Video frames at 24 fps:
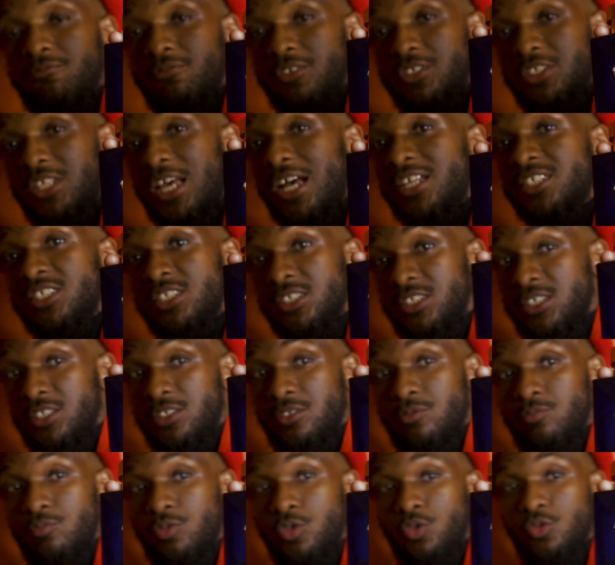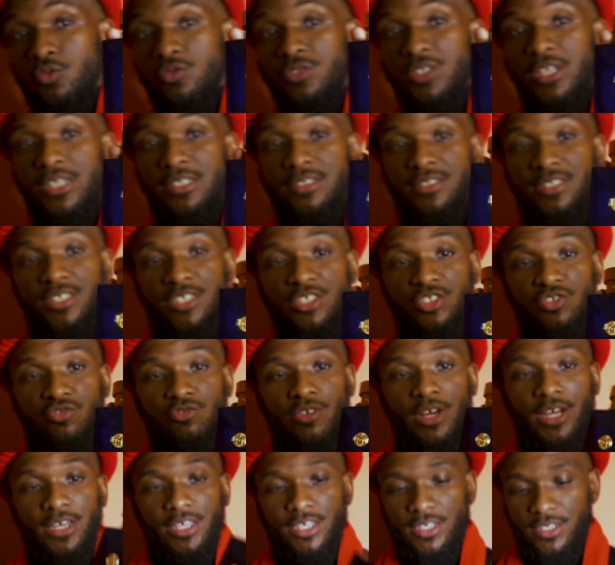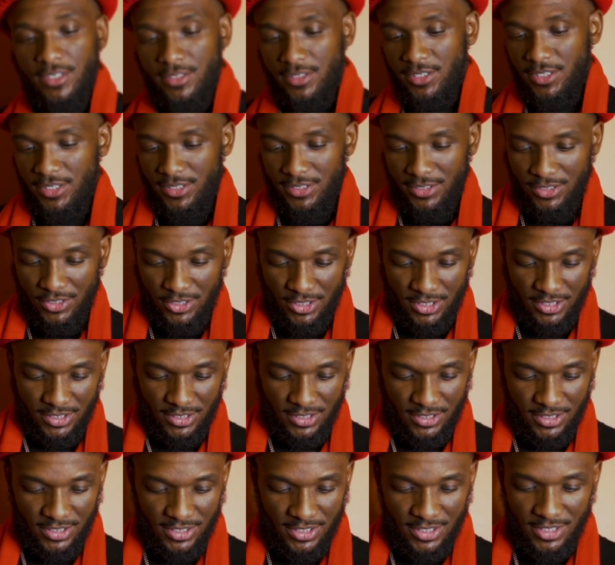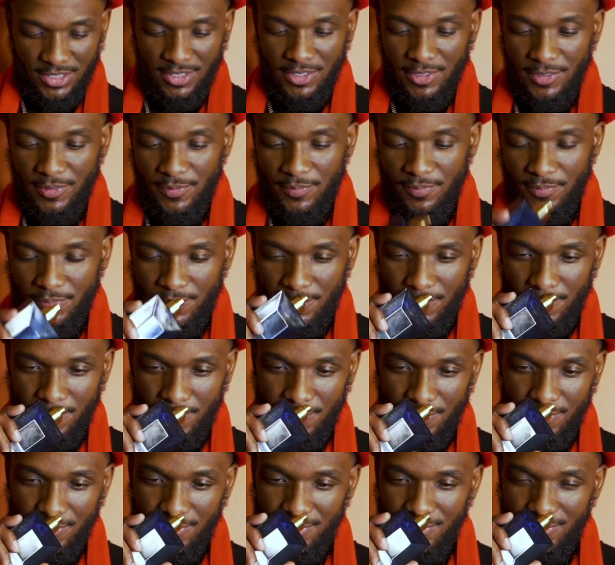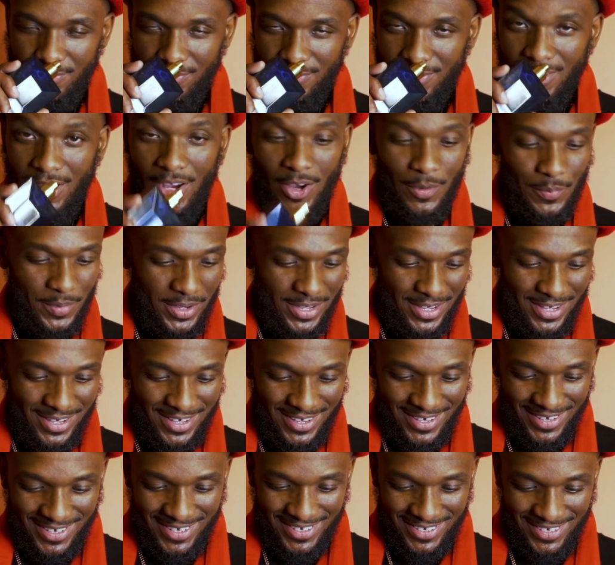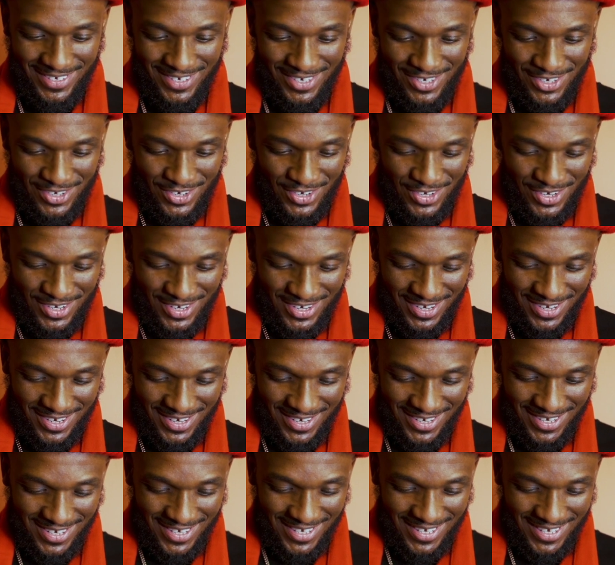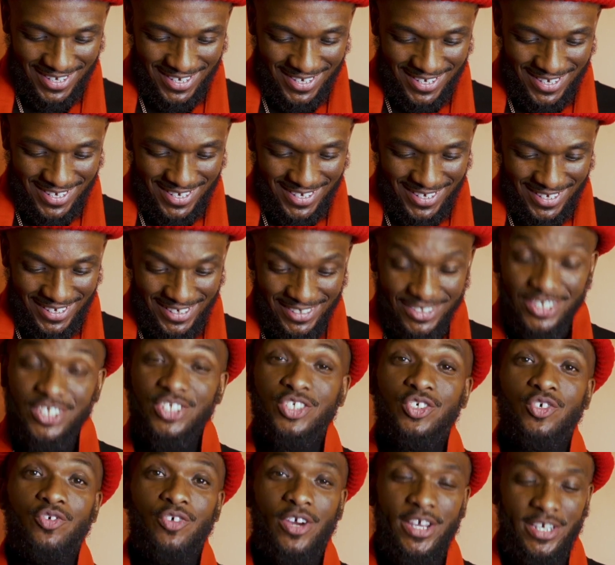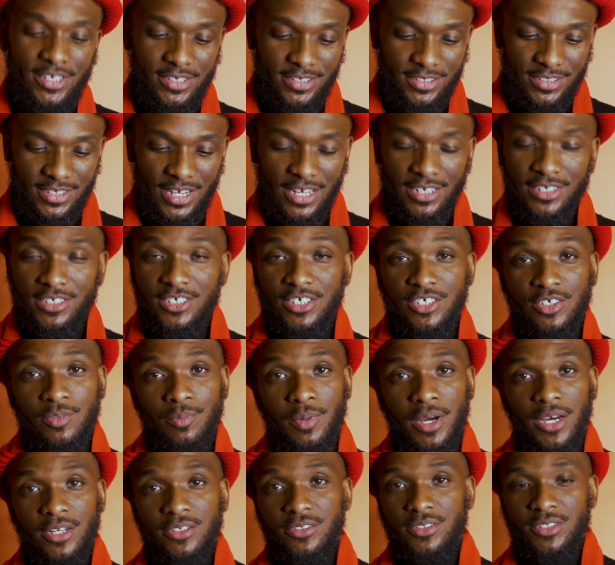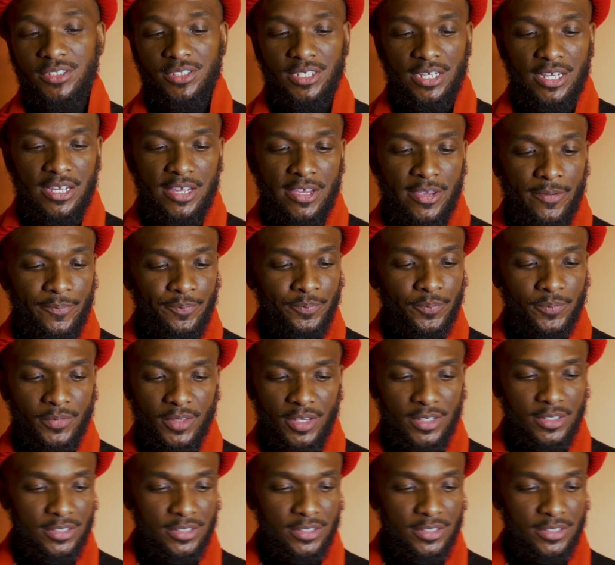Versace Dylan Blue. Now this right here is just oh my god, it's just it's just greatness. I love the bottle design.